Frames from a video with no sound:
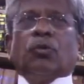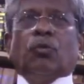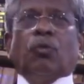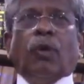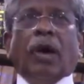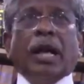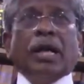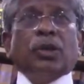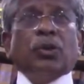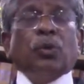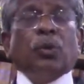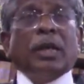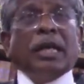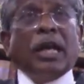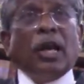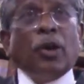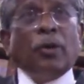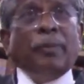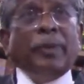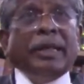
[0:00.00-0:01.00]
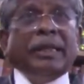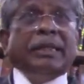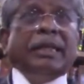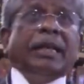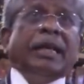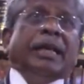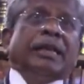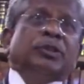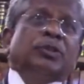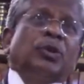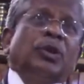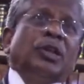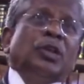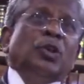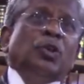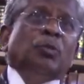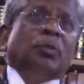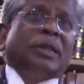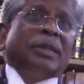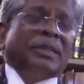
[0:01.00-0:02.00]
what would have been the natural
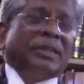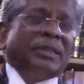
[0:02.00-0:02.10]
human